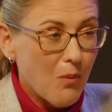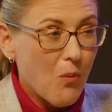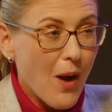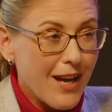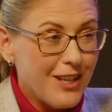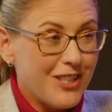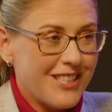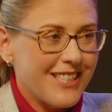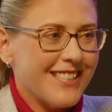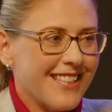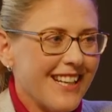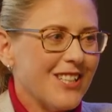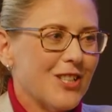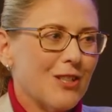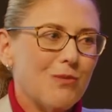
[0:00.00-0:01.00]
wage
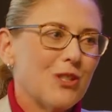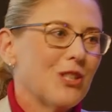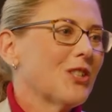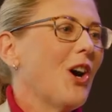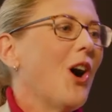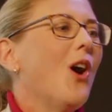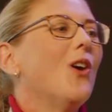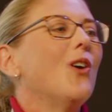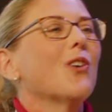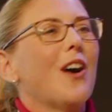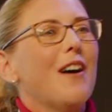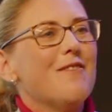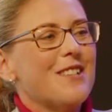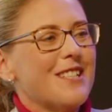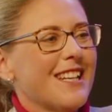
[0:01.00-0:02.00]
discussion, which is a whole
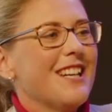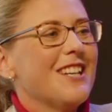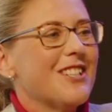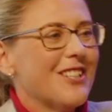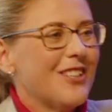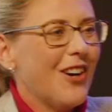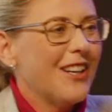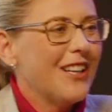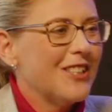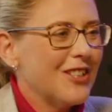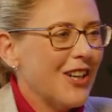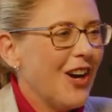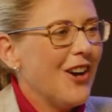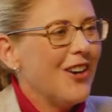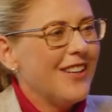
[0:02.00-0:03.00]
conversation on its
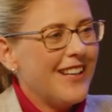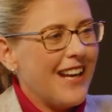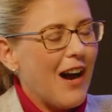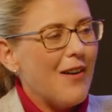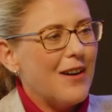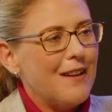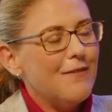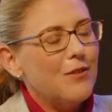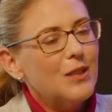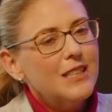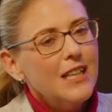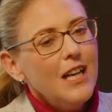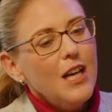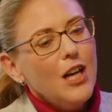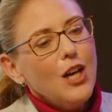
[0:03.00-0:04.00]
own and how it influences.
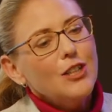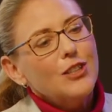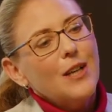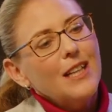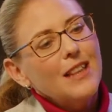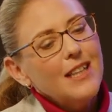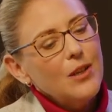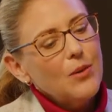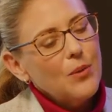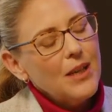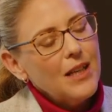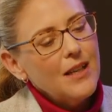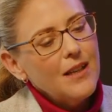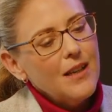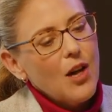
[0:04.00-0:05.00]
Yeah. So I think
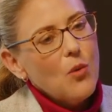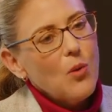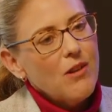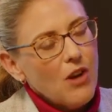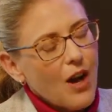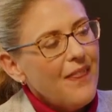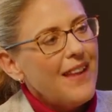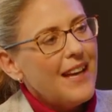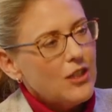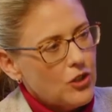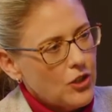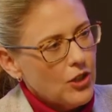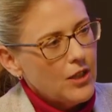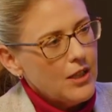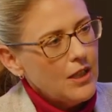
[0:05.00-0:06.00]
we're on that
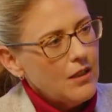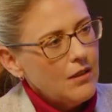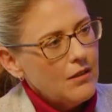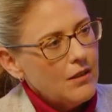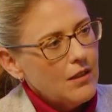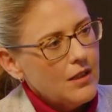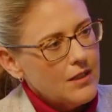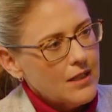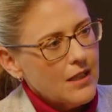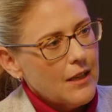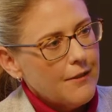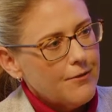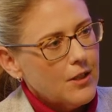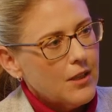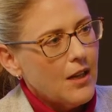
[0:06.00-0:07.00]
journey in South
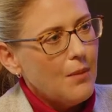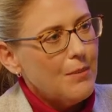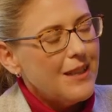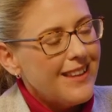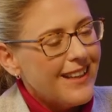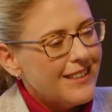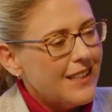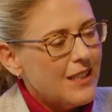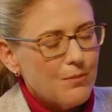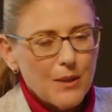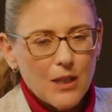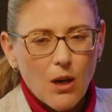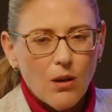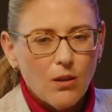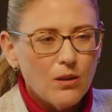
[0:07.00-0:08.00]
Africa. I mean, that there's
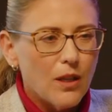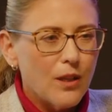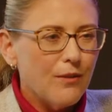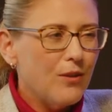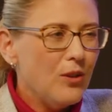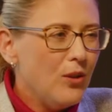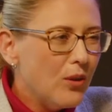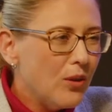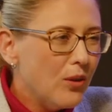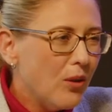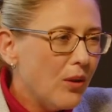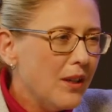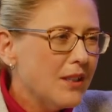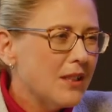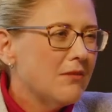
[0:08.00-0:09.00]
been a whole lot of
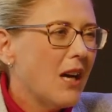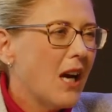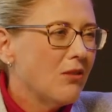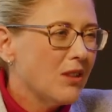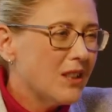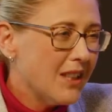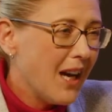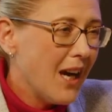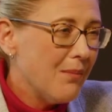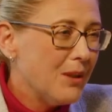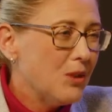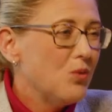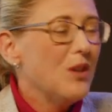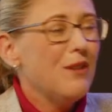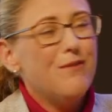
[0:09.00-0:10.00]
noise around
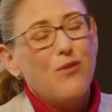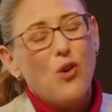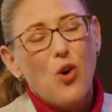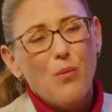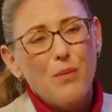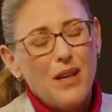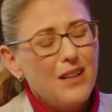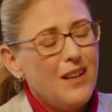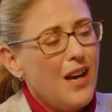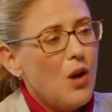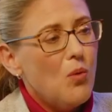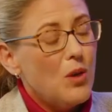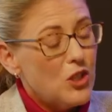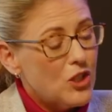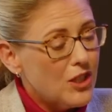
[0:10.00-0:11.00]
retirement reform, and
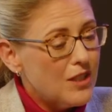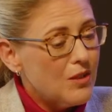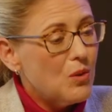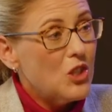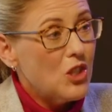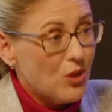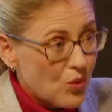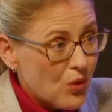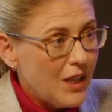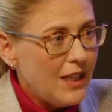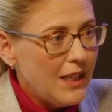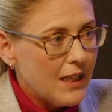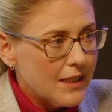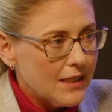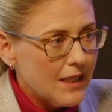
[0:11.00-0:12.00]
which is
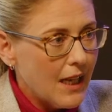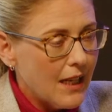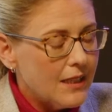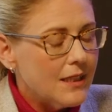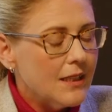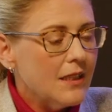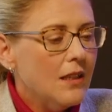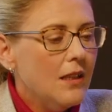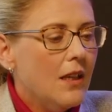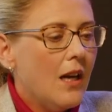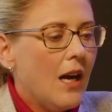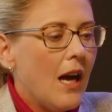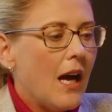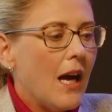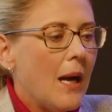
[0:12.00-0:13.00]
really exciting.
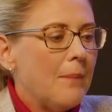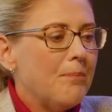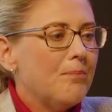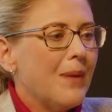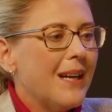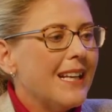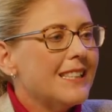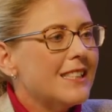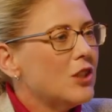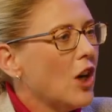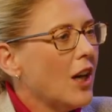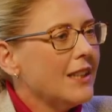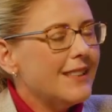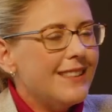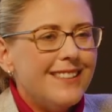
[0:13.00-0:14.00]
But it's
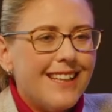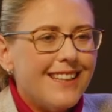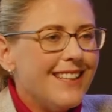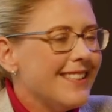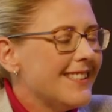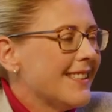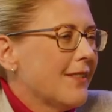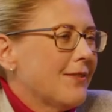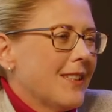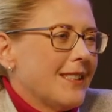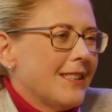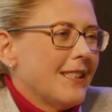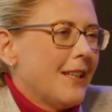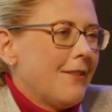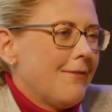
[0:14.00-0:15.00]
not this stuff
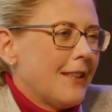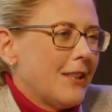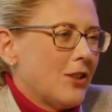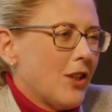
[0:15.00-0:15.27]
doesn't get fixed